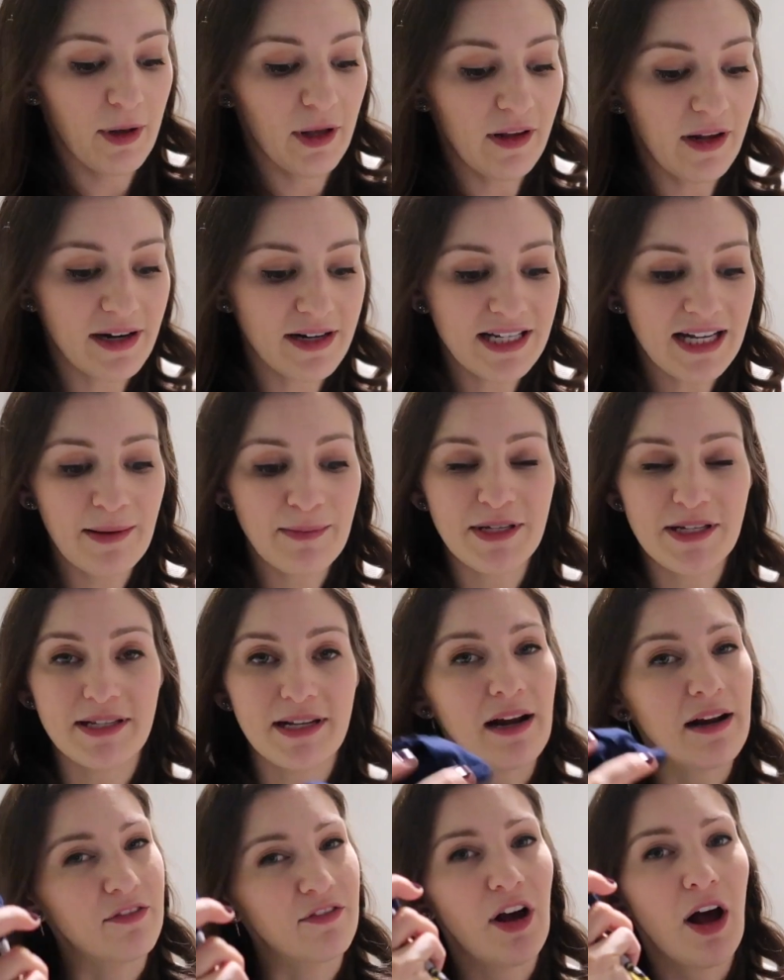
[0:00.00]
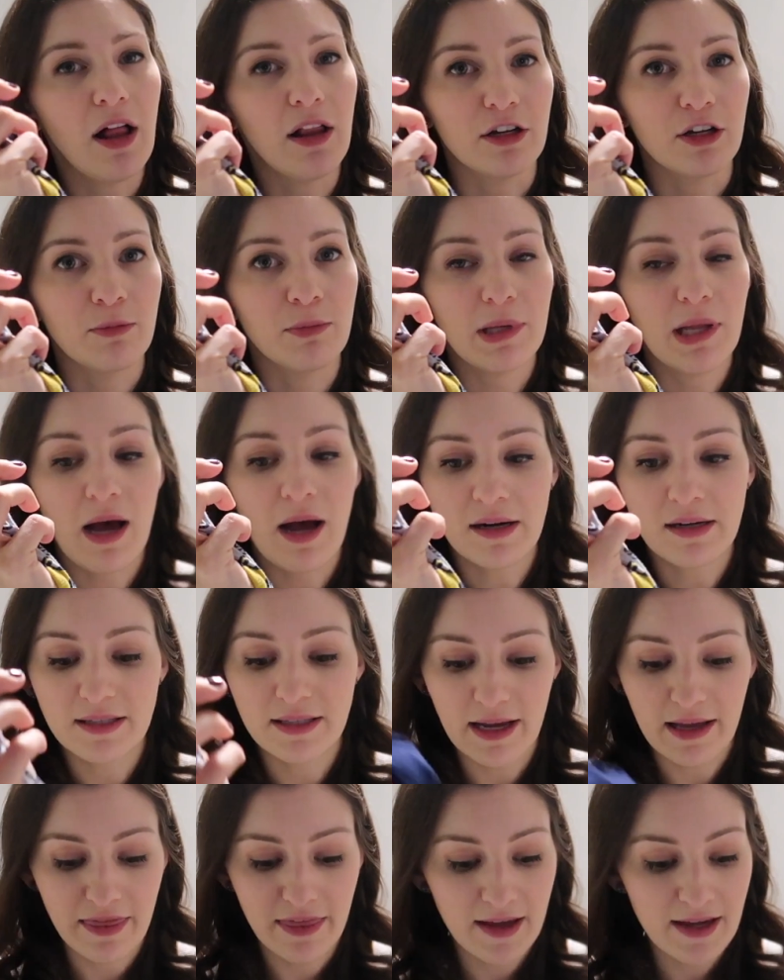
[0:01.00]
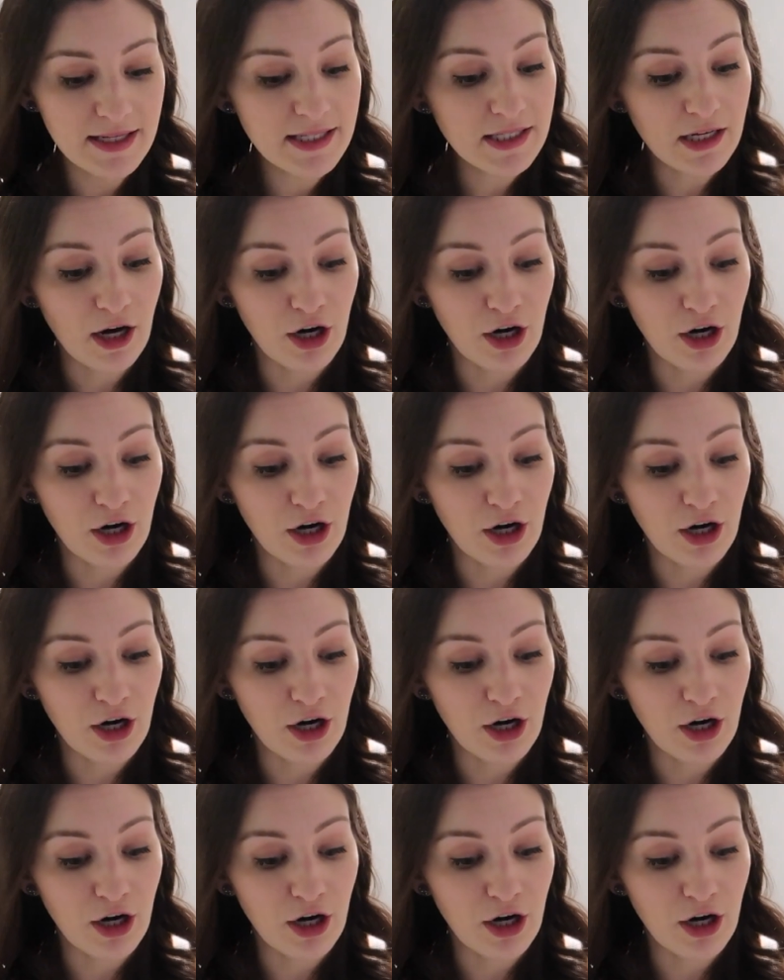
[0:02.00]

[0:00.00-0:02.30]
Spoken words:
A lot of times it's kind of color blocked like this.